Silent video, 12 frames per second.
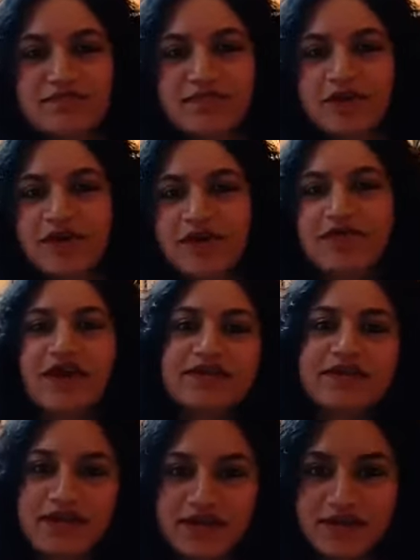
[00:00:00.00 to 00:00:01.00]
on my
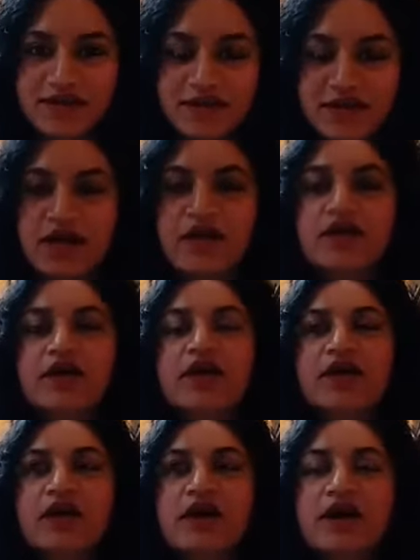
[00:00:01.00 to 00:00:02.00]
tricycle,
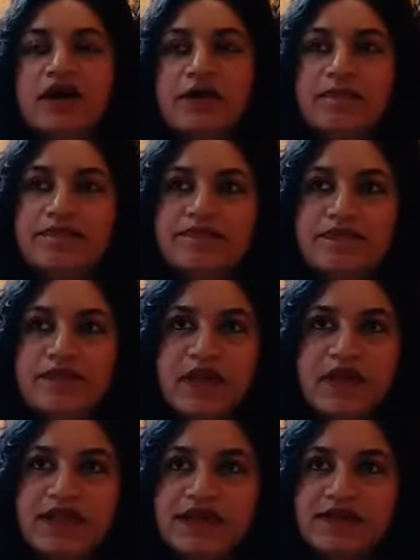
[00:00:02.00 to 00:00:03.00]
um,
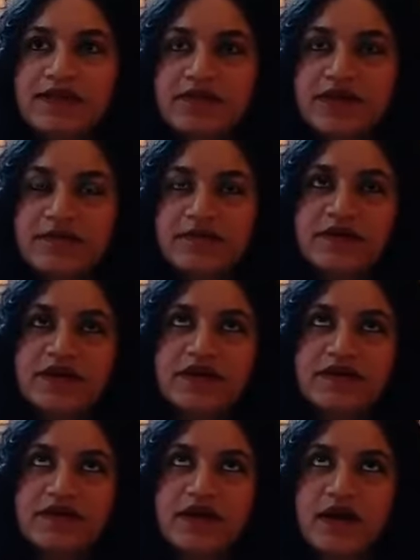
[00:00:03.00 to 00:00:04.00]
and that's great. But
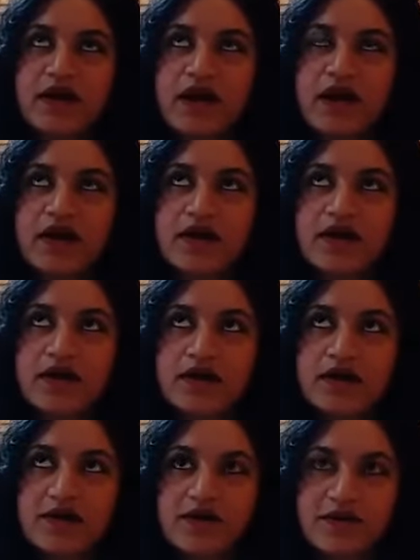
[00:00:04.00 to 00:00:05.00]

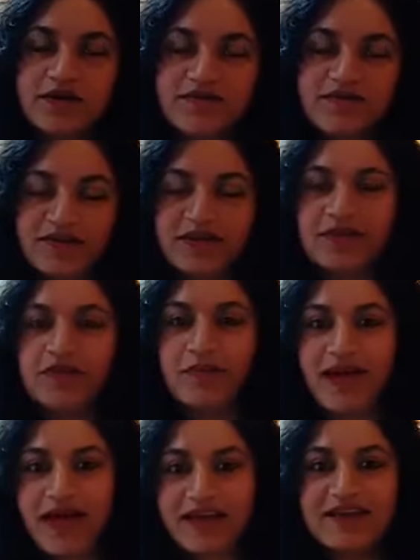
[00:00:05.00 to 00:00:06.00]
if we go
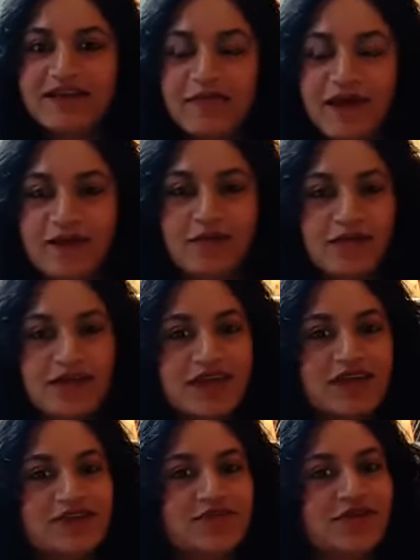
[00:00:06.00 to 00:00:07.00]
back and back, we can
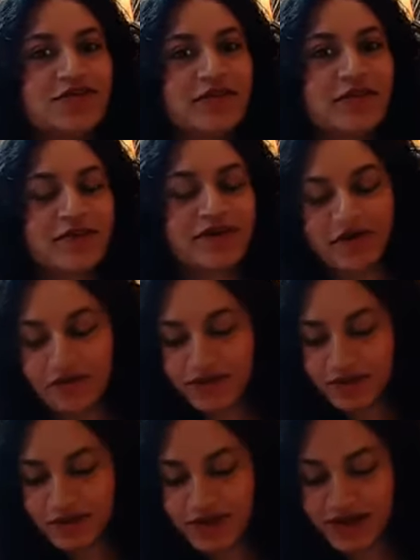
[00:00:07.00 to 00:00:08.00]
actually remember all
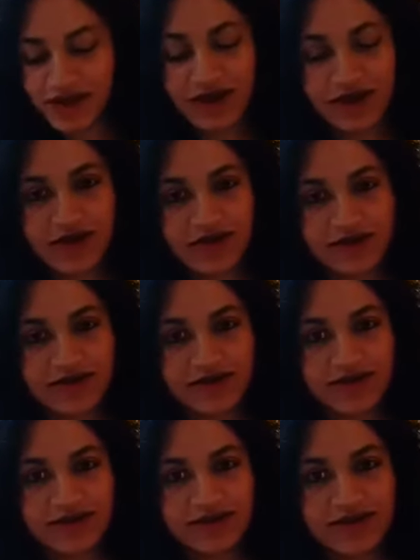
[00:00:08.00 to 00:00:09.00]
the way uh,
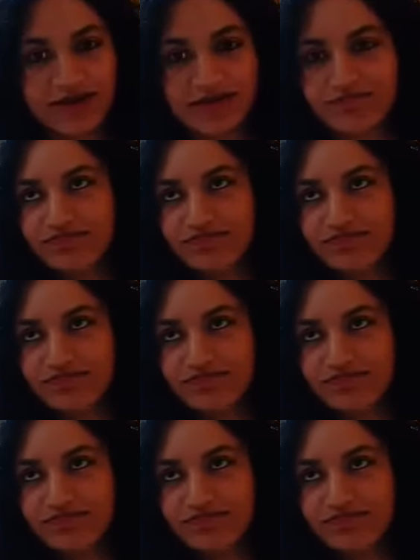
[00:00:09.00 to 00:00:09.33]
till